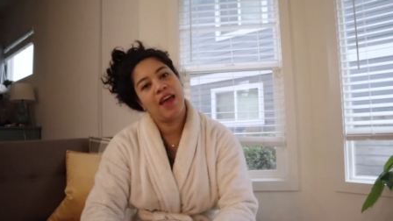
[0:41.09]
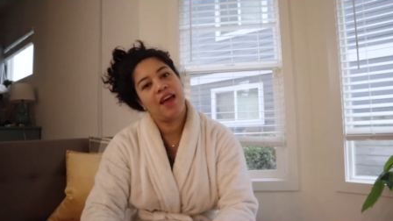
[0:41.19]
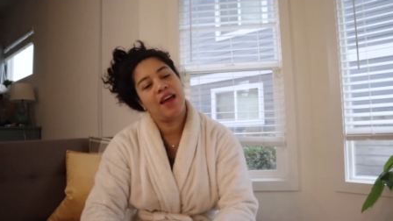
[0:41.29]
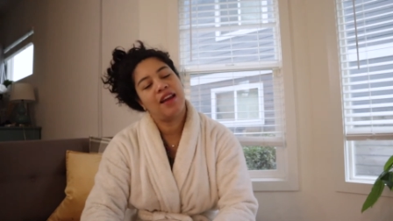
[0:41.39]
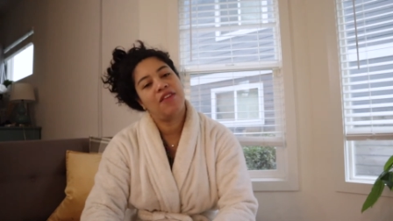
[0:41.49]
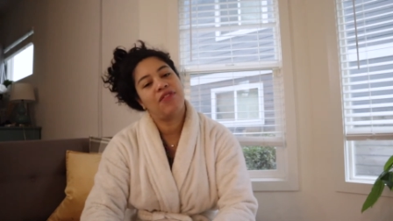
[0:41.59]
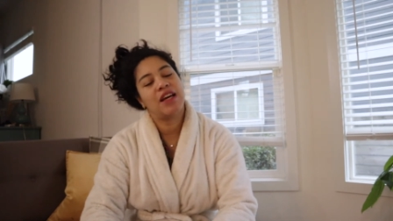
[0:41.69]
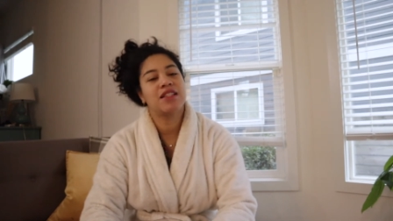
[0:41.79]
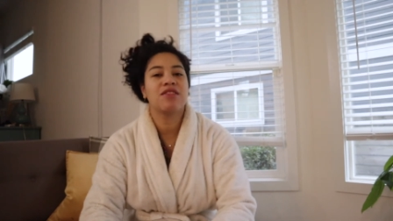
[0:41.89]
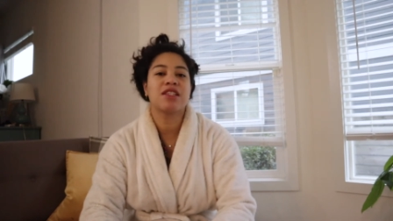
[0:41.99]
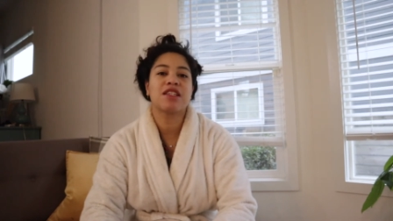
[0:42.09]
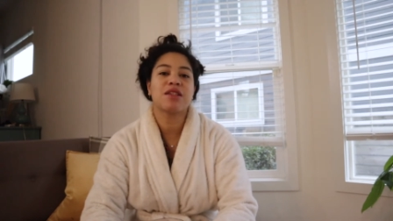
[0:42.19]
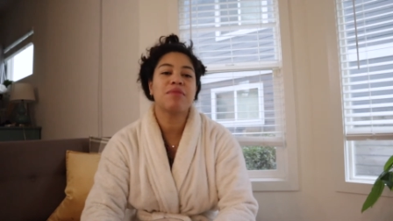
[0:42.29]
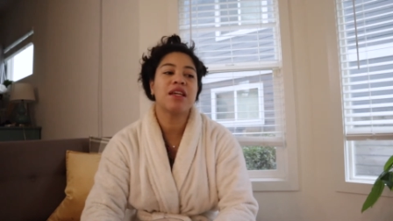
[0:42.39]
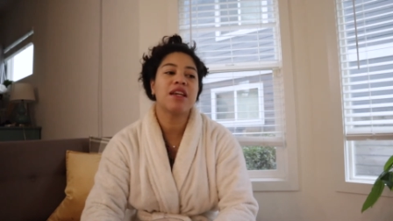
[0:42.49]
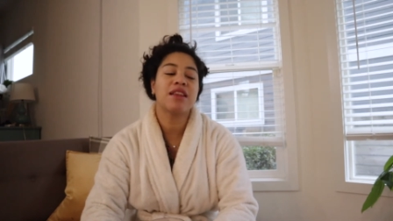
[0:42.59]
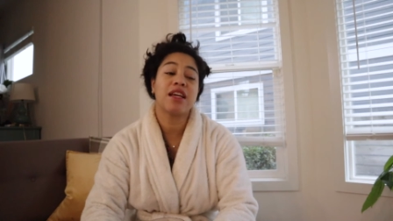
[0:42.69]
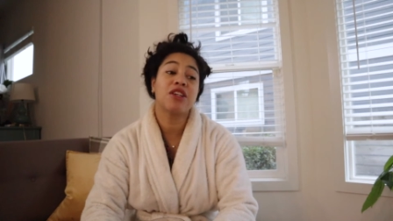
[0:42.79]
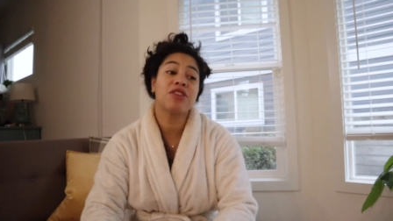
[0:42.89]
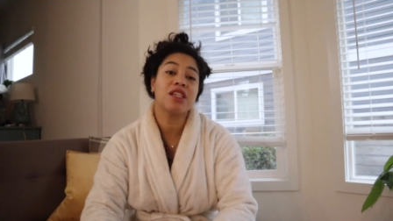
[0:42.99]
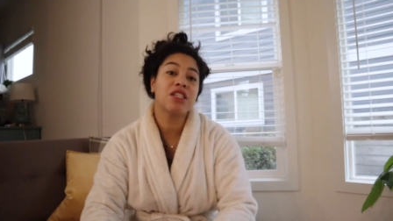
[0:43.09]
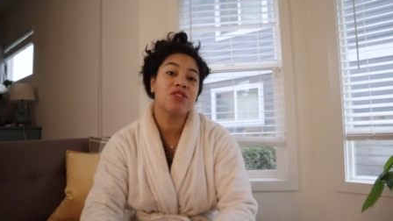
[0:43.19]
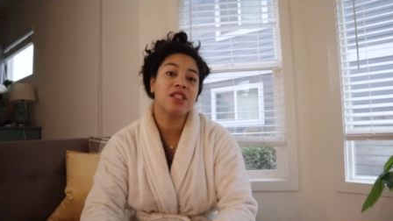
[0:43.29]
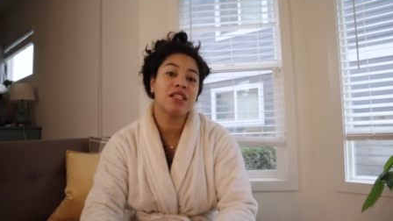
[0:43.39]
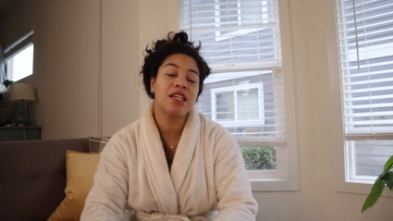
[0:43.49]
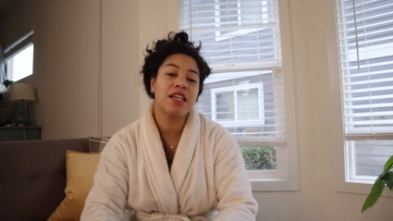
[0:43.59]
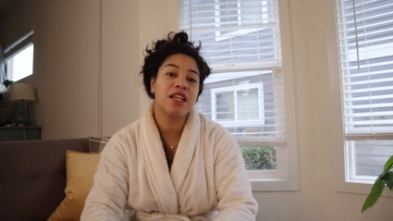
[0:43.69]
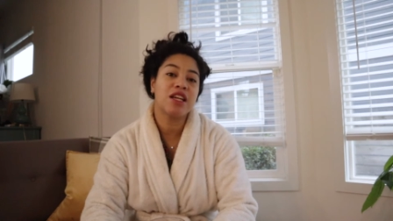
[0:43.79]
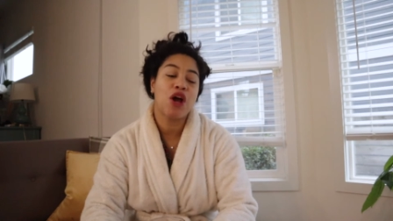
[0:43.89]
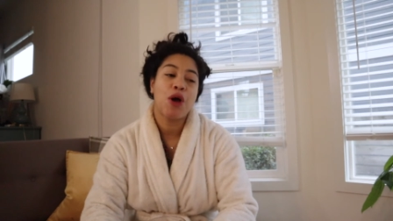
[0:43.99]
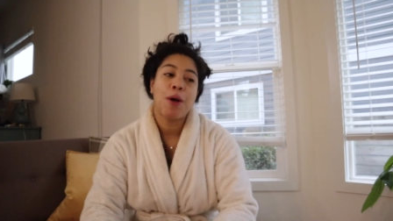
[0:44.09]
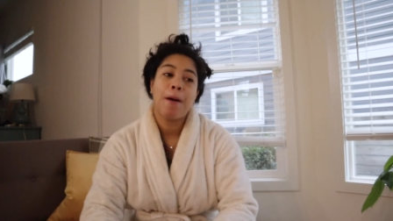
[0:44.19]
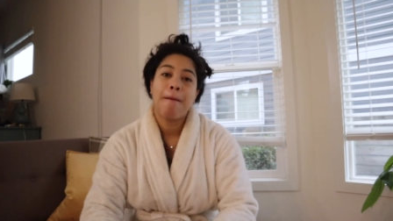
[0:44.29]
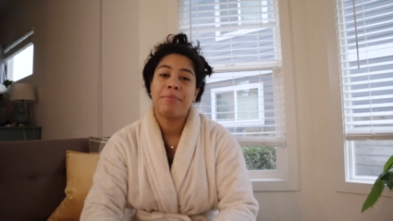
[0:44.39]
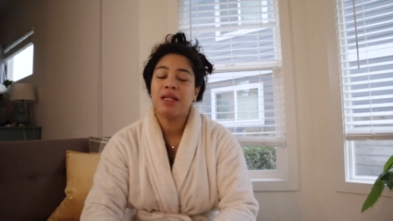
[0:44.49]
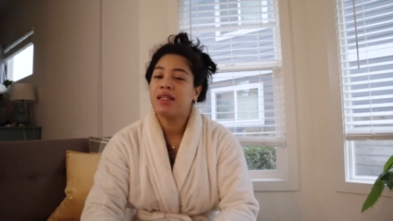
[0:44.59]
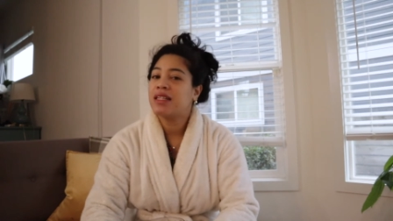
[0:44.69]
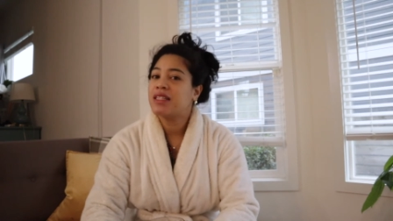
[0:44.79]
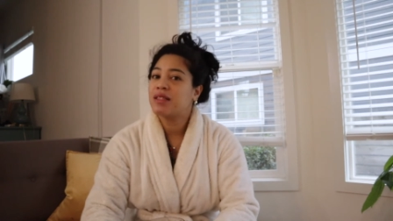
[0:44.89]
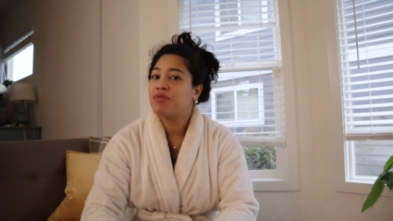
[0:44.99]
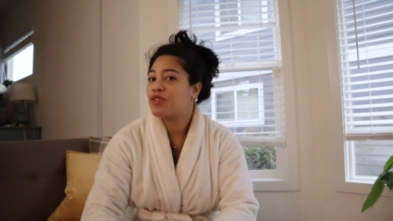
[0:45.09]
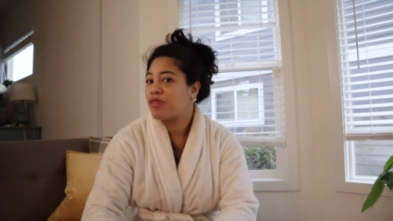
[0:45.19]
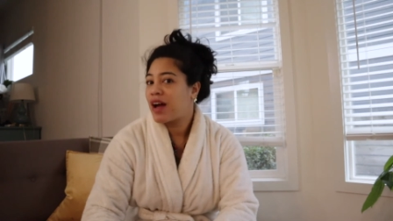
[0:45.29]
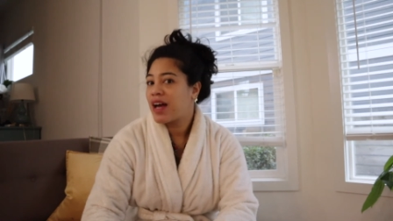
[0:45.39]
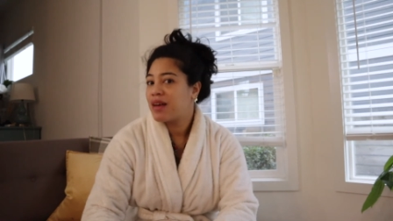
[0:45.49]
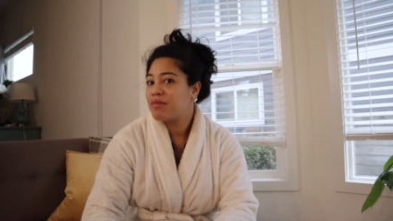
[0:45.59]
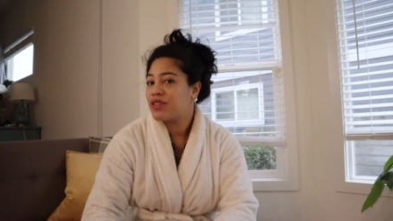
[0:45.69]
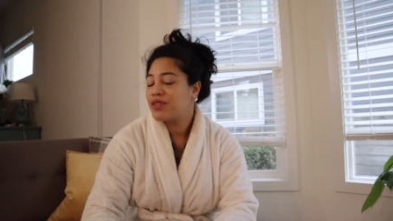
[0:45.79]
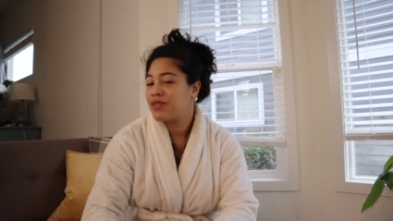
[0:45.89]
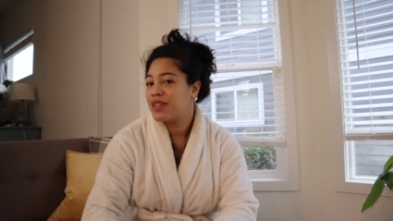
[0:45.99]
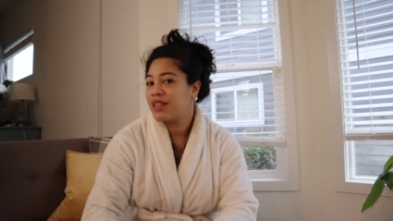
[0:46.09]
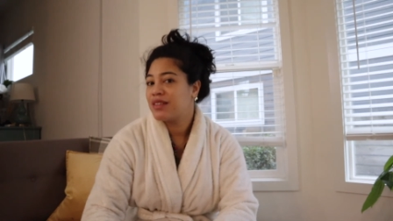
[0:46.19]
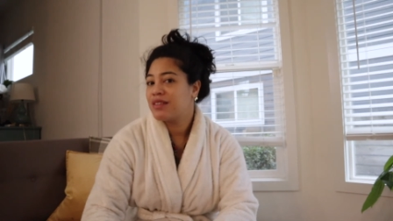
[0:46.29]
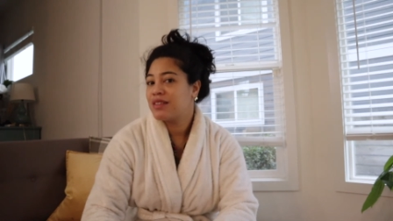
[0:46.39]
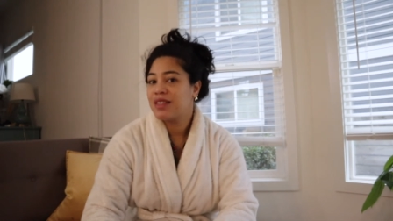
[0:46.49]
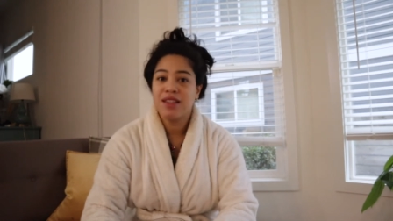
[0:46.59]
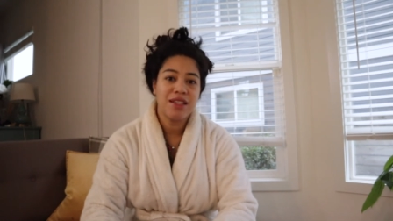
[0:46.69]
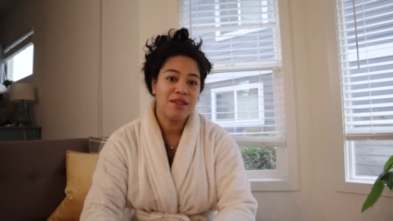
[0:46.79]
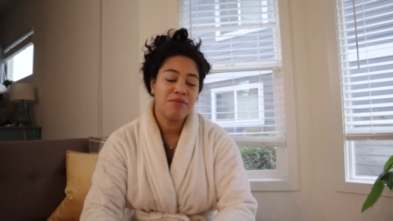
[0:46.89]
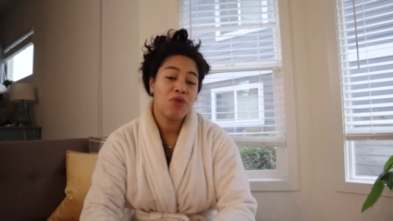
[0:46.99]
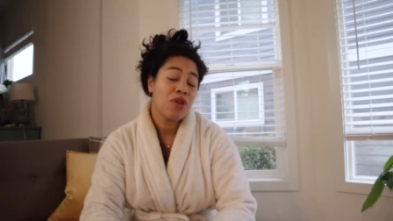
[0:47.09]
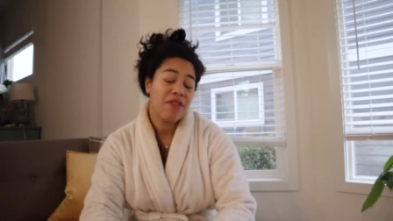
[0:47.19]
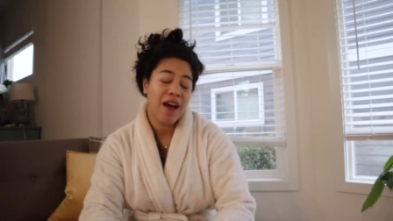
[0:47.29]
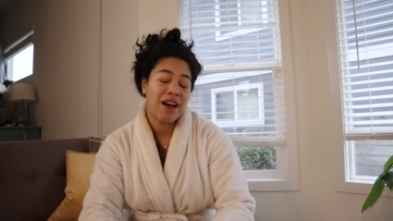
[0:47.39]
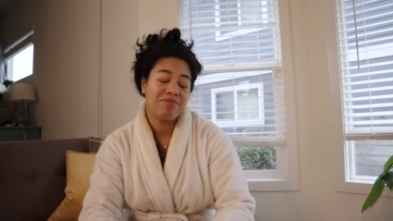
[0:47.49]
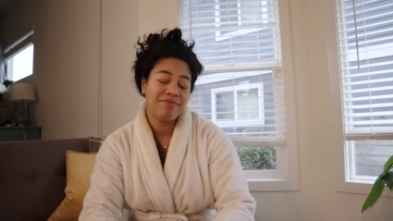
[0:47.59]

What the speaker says: And if that sounds like something that you're interested in, please subscribe so you can see more of that.